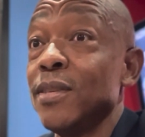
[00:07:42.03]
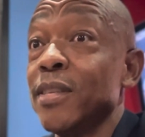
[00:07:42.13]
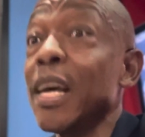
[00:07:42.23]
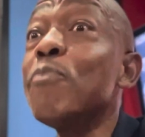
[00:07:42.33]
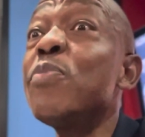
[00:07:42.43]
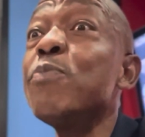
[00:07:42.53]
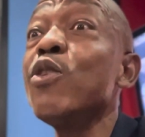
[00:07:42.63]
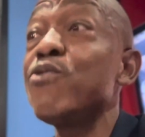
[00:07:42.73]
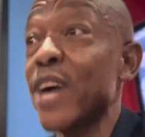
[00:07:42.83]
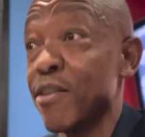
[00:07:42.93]
Some
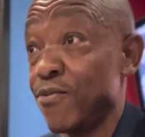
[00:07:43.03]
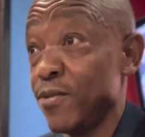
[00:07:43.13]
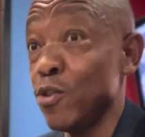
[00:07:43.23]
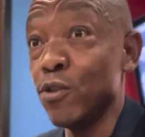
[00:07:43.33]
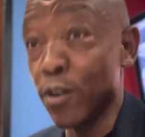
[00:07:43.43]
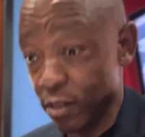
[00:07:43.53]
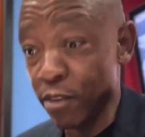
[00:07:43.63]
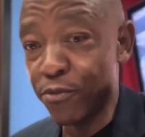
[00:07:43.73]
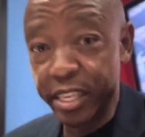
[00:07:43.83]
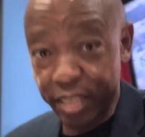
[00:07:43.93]
people 5.
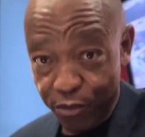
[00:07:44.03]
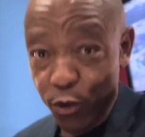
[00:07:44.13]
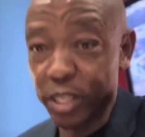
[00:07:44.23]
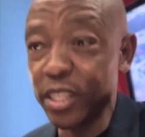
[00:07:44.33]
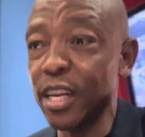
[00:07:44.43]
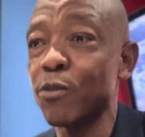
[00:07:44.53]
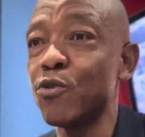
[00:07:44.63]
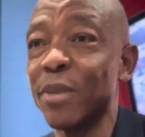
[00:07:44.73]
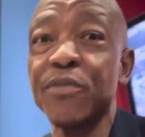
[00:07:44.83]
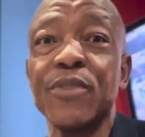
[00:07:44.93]
If I say 40 now, you
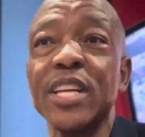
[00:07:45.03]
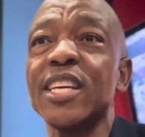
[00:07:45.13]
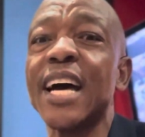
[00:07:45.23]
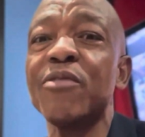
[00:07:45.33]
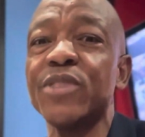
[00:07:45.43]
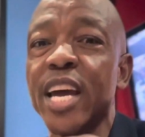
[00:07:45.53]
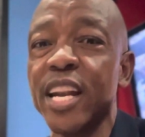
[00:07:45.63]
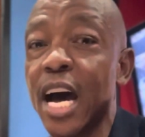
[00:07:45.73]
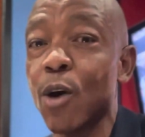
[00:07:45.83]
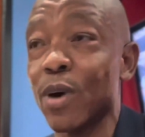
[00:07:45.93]
might find that after
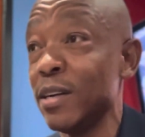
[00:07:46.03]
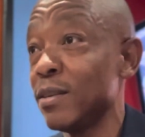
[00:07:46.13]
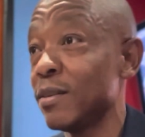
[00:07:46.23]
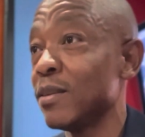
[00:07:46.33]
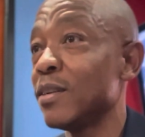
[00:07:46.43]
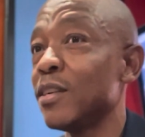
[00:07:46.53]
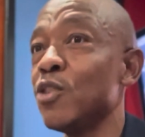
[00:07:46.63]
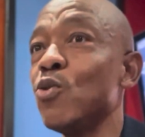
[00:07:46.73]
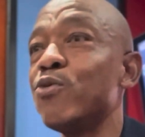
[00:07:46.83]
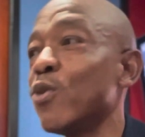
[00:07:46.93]
an hour,
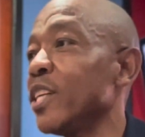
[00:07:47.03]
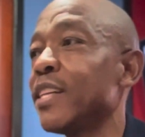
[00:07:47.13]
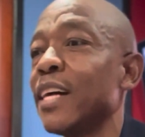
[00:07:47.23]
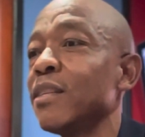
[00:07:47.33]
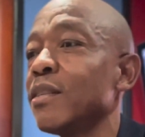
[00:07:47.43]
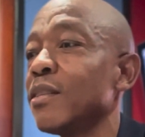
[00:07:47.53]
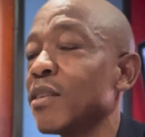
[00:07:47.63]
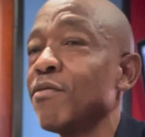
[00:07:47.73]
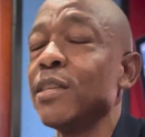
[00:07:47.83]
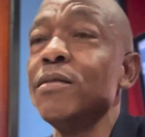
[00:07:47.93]
you've only done
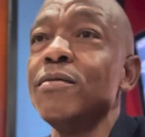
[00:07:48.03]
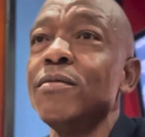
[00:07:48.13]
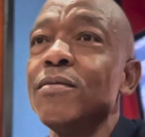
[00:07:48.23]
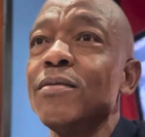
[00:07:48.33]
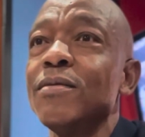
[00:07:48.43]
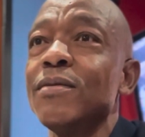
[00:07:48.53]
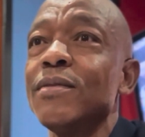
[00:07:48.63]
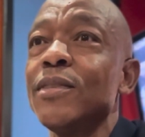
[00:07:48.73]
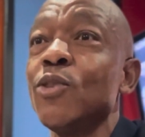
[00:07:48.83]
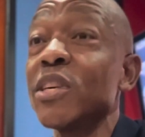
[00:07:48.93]
7.
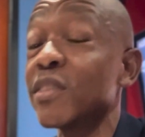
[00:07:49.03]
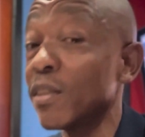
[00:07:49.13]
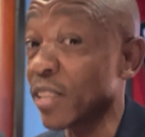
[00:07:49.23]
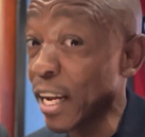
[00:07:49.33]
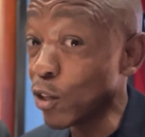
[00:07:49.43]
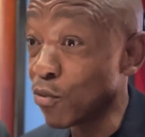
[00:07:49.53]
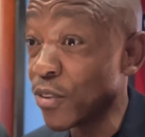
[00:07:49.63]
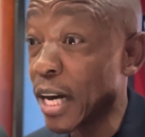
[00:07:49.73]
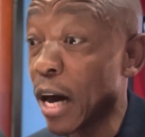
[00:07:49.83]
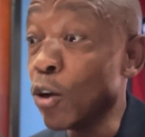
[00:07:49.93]
You are still trying to
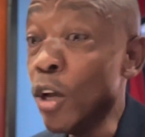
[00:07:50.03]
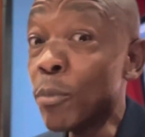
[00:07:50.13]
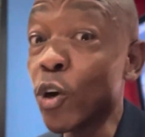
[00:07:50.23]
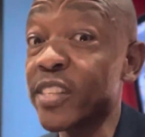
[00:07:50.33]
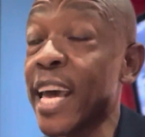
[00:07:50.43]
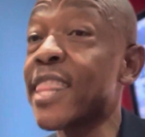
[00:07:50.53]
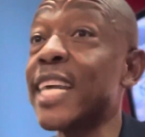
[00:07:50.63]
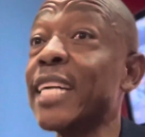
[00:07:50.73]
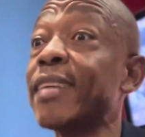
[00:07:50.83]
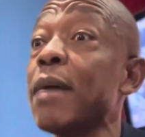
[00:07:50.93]
figure out. Because at
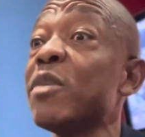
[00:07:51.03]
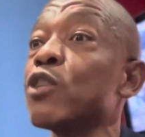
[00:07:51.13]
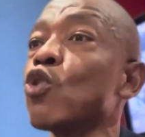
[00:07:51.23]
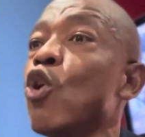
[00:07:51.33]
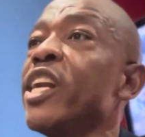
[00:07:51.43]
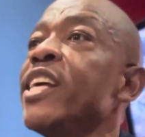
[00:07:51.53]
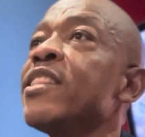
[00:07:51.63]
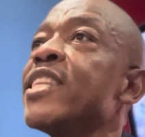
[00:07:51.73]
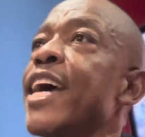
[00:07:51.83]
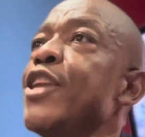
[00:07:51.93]
that time, it's only
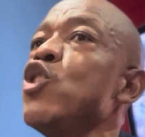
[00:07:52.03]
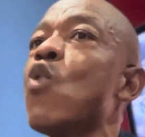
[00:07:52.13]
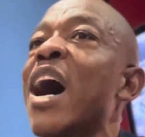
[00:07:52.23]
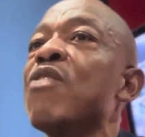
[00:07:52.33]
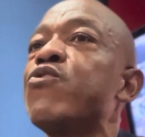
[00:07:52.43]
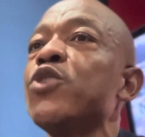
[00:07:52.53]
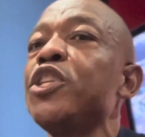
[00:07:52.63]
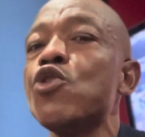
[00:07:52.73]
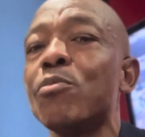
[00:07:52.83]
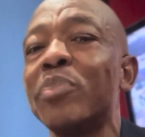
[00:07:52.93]
then you are
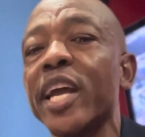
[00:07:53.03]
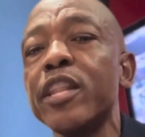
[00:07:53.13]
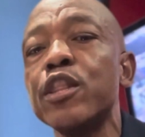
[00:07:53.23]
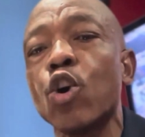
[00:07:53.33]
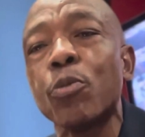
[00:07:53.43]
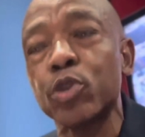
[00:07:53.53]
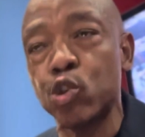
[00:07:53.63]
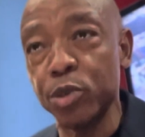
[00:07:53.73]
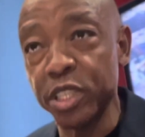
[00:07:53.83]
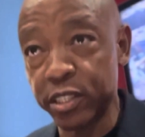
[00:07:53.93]
affording your brain the
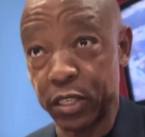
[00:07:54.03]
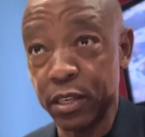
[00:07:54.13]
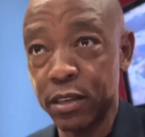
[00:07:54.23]
opportunity